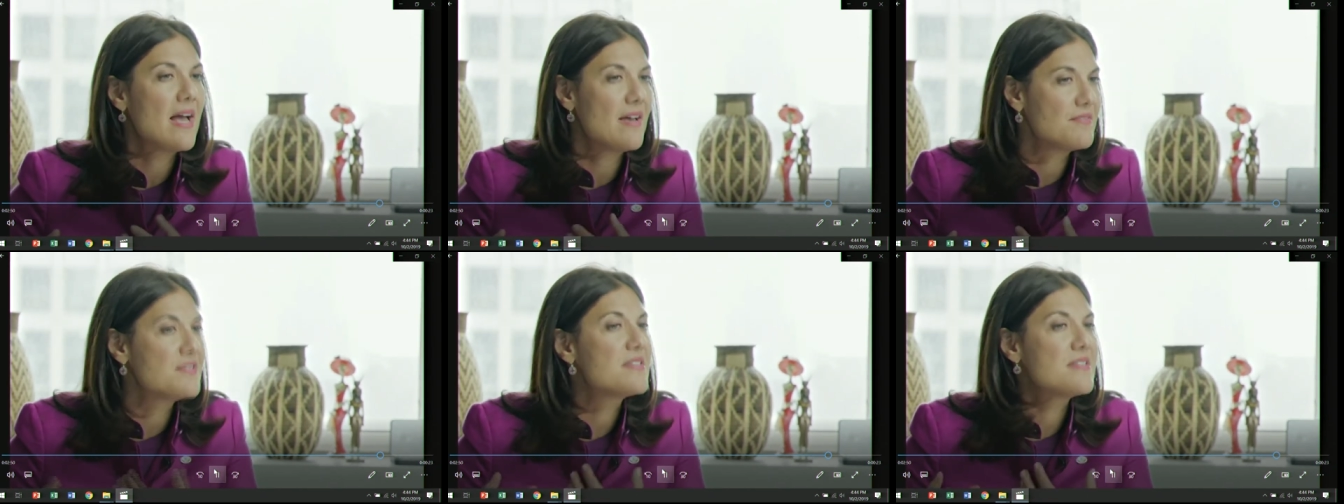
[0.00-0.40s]

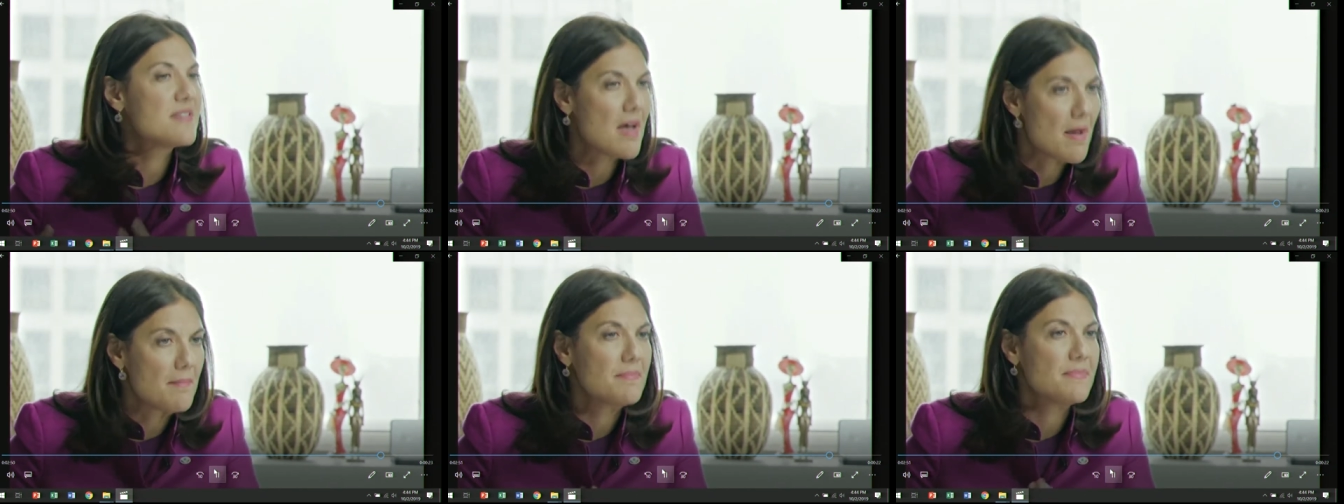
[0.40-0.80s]
have
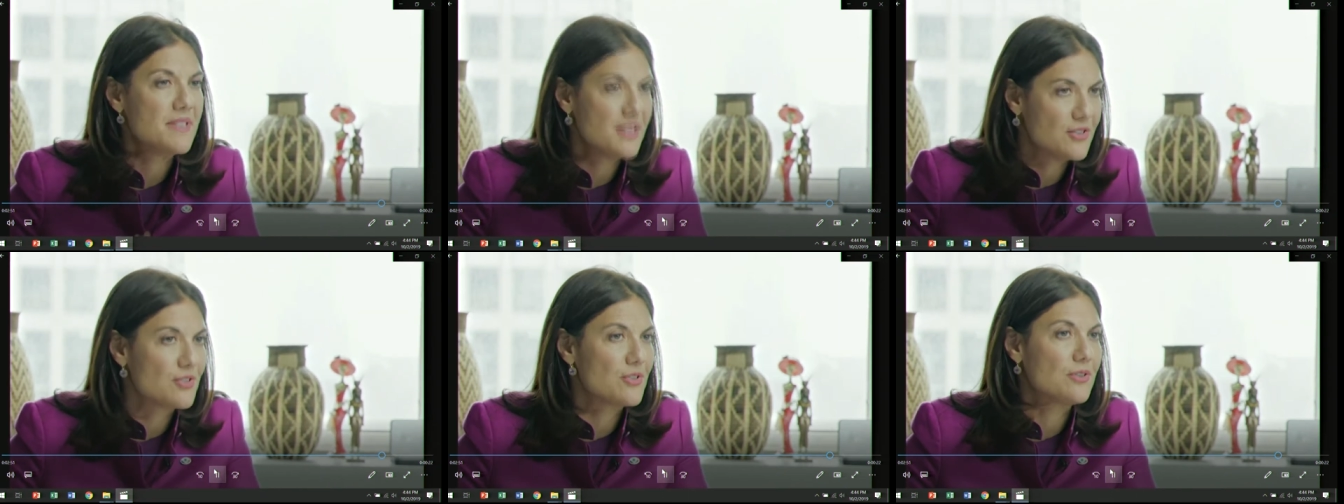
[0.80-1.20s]
some
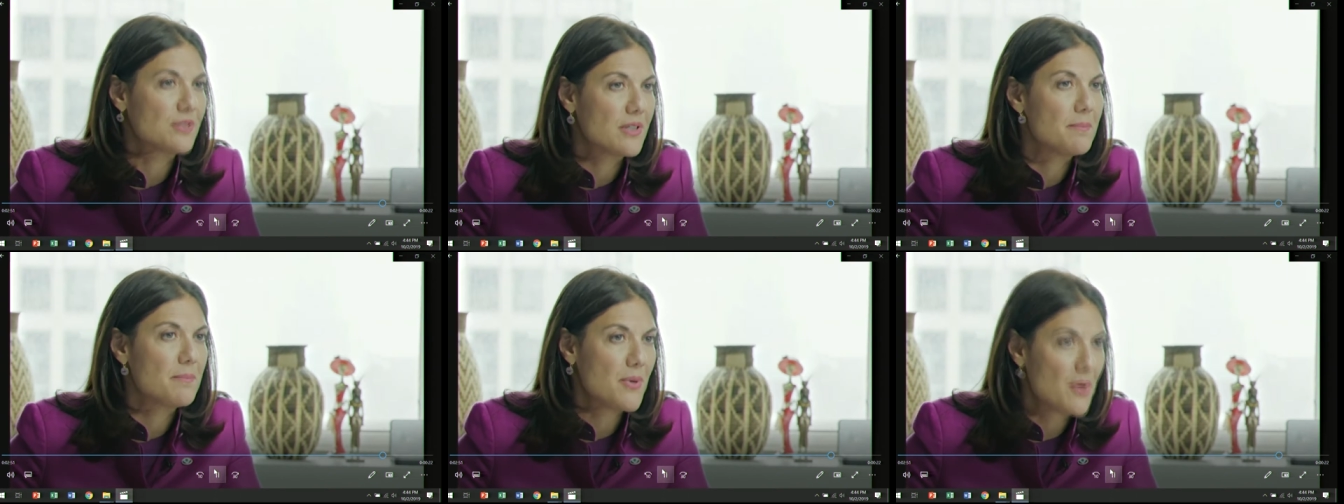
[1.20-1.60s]
digital
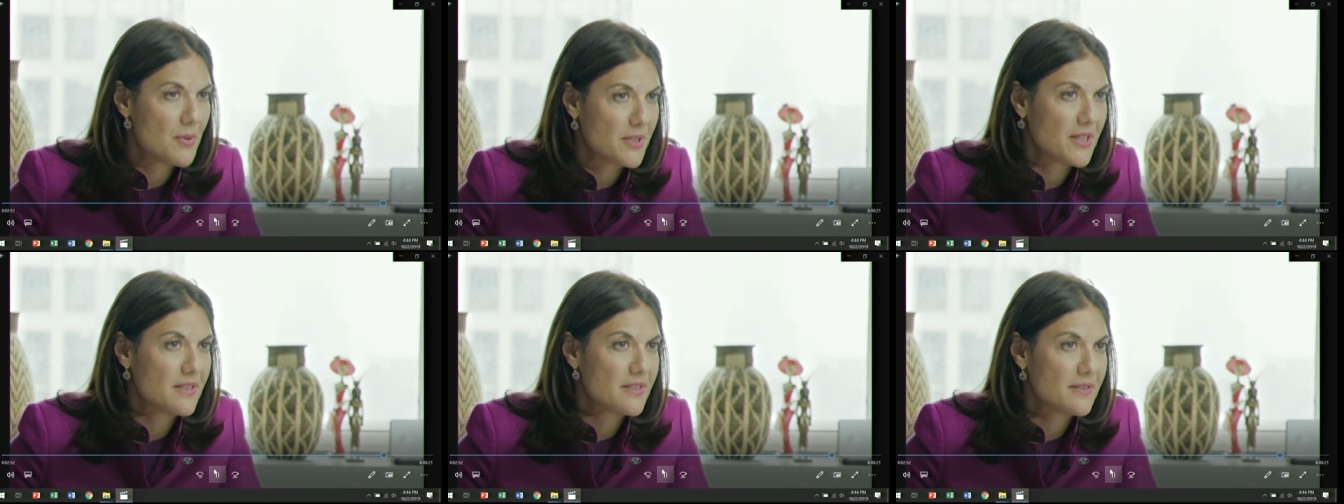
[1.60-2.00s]

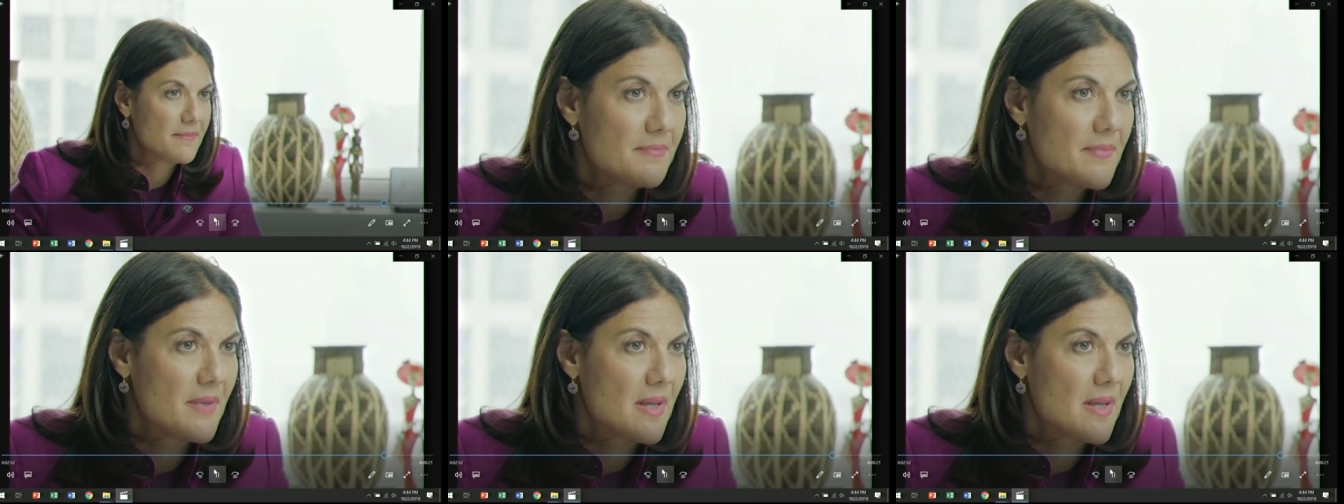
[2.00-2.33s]
component,